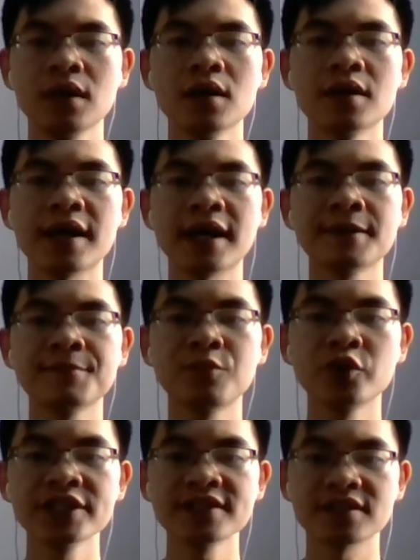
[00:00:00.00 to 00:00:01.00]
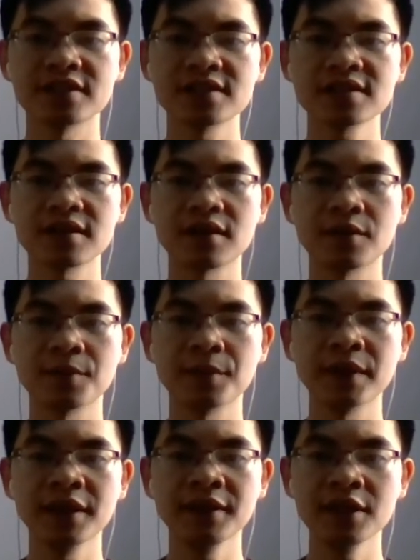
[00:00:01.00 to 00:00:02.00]
and printers
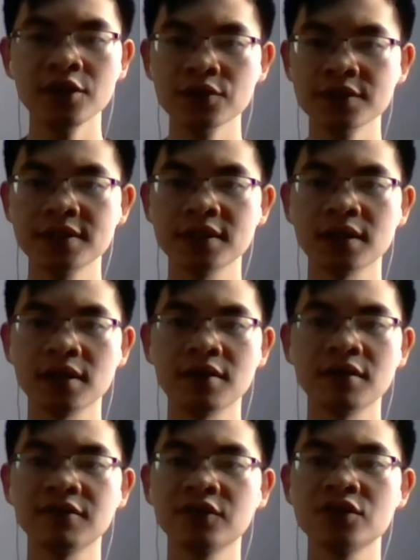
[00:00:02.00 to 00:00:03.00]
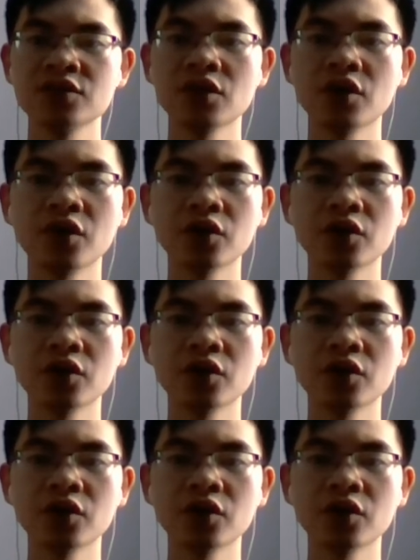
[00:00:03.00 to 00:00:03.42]
being used to,